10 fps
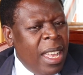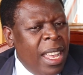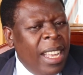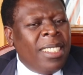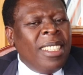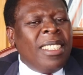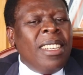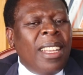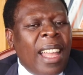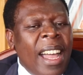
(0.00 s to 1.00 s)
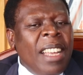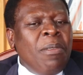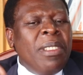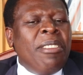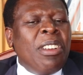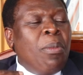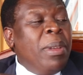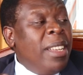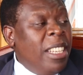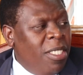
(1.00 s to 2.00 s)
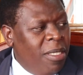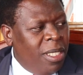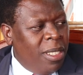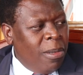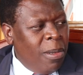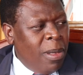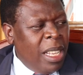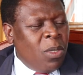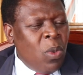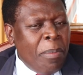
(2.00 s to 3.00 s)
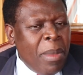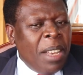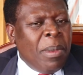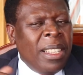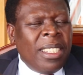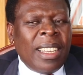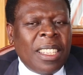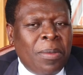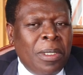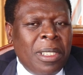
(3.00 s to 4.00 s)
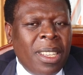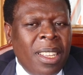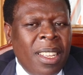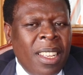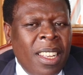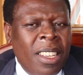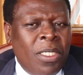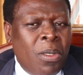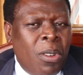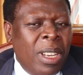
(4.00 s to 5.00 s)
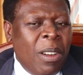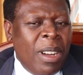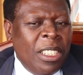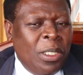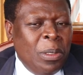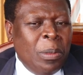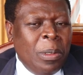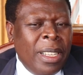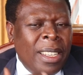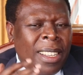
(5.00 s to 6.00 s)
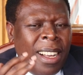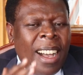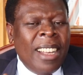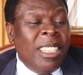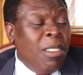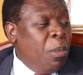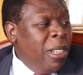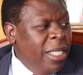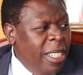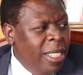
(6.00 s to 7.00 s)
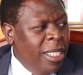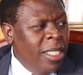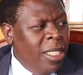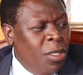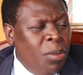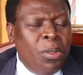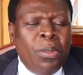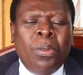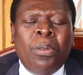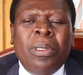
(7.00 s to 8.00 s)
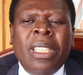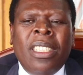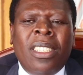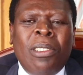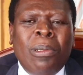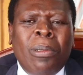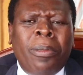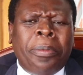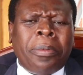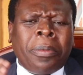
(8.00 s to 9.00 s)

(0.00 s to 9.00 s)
Uh, it is in line with the recommendations that were made by this task force. So all I want to uh, urge our politicians to do is to